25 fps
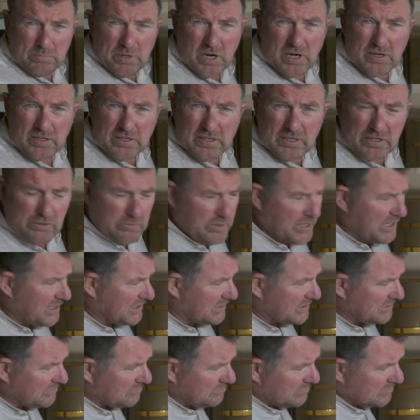part of the
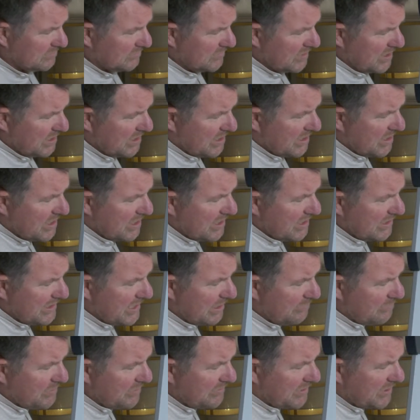equation.
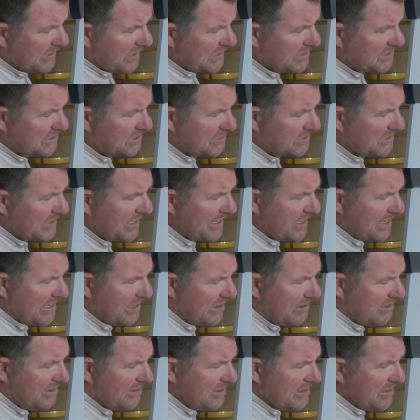Then we've got issues
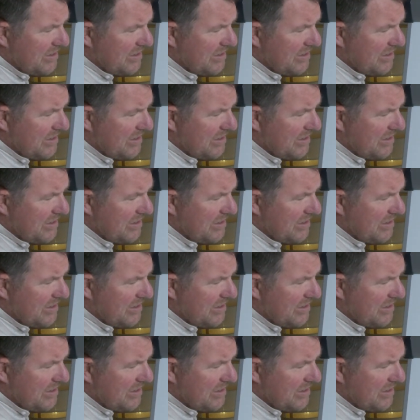here